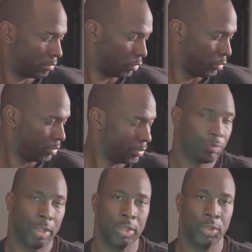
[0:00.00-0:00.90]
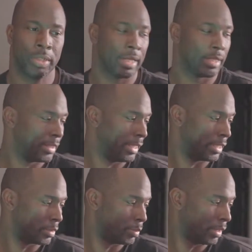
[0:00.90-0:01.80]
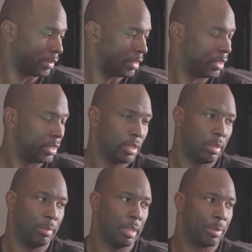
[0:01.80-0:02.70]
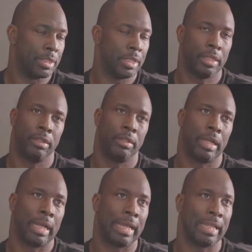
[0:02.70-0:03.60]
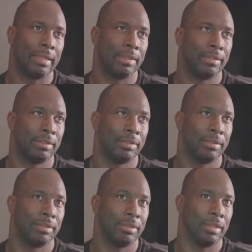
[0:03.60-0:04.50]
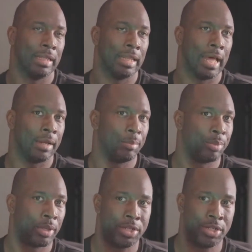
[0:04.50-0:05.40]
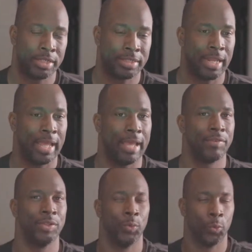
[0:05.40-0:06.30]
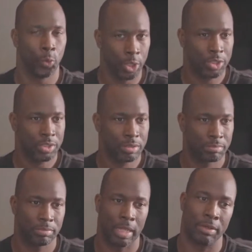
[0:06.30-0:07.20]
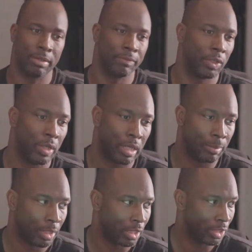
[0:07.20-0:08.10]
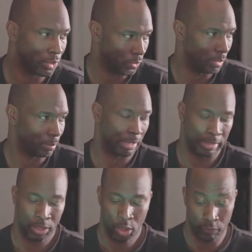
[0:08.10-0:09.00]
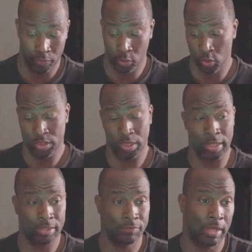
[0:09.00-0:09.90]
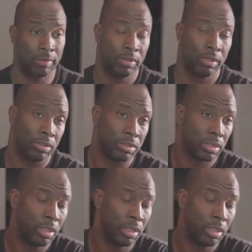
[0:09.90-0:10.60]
Oops, they do a lot of things, but me in particular, I got a lot of projects that I have in the works. I don't even know how I'm going to do them, but over the course of the next five years,